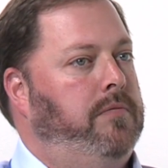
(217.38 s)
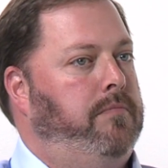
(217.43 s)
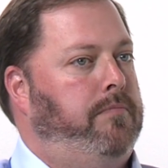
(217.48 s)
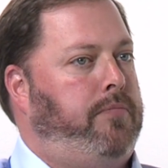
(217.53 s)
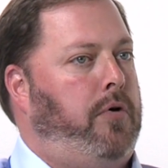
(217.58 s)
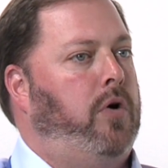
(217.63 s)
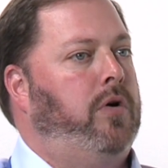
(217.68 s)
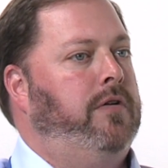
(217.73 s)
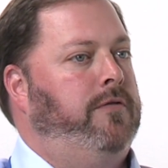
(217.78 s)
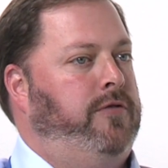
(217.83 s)

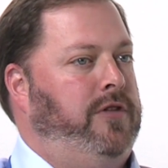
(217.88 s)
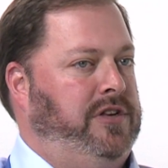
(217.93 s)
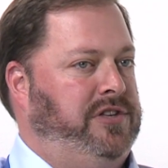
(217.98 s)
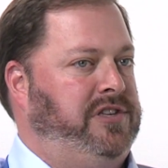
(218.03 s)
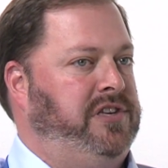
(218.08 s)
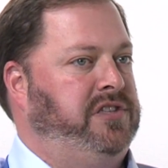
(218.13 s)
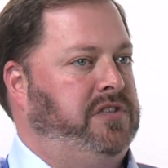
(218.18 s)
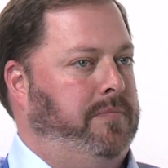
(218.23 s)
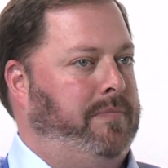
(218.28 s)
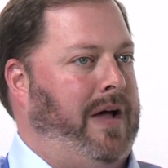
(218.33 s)
part of
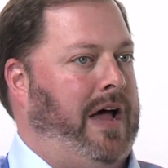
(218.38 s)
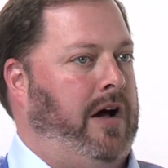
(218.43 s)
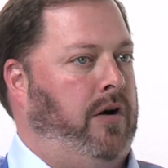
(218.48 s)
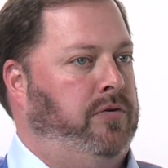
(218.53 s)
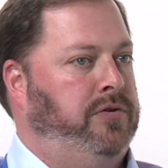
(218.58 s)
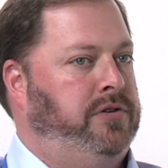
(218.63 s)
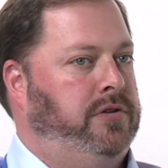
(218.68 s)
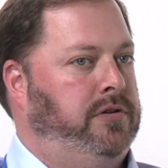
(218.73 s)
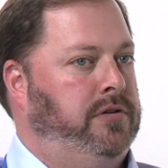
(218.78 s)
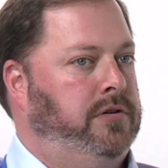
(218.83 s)
this is
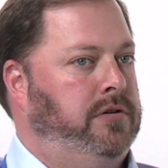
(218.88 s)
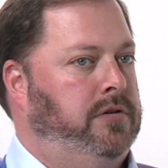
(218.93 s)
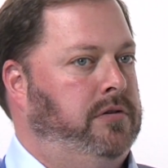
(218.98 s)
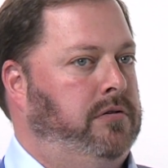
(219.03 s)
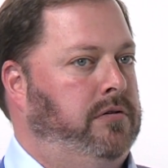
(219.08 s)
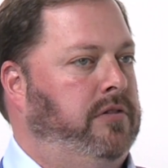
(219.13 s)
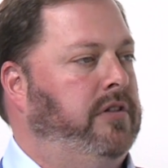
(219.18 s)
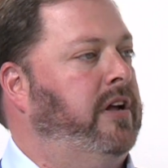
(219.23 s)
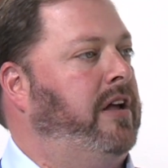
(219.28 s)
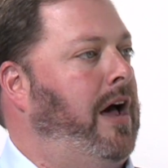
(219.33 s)
about
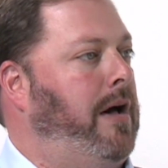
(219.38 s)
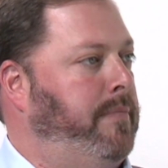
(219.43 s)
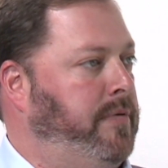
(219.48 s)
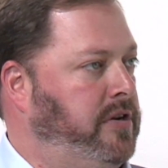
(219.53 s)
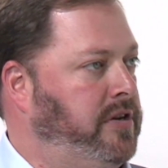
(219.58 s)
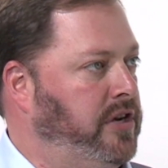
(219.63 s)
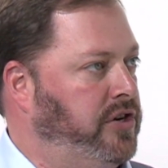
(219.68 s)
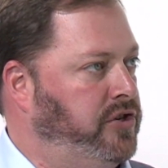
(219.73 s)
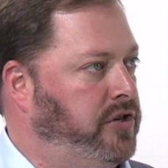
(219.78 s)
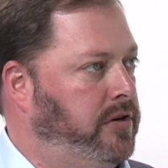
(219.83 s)
the
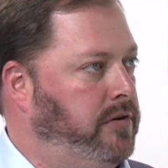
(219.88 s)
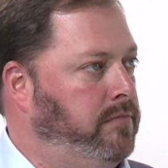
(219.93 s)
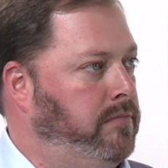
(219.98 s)
competition.